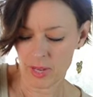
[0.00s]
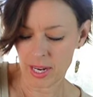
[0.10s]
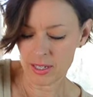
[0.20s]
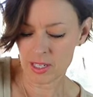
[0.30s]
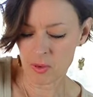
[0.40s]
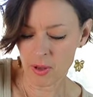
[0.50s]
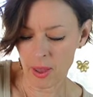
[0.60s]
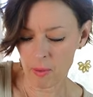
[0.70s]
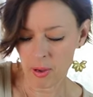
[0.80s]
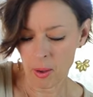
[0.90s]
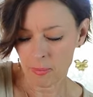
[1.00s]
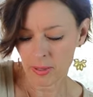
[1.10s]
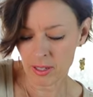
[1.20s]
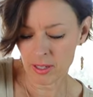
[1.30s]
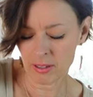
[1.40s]
I can smell that
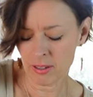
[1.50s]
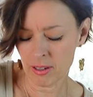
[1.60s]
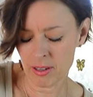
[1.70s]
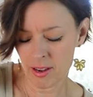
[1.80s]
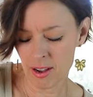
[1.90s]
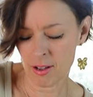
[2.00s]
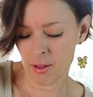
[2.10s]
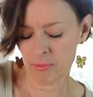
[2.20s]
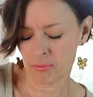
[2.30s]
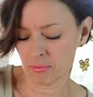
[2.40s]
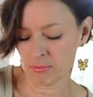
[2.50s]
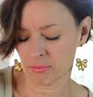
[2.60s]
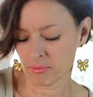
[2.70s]
pumpkin um,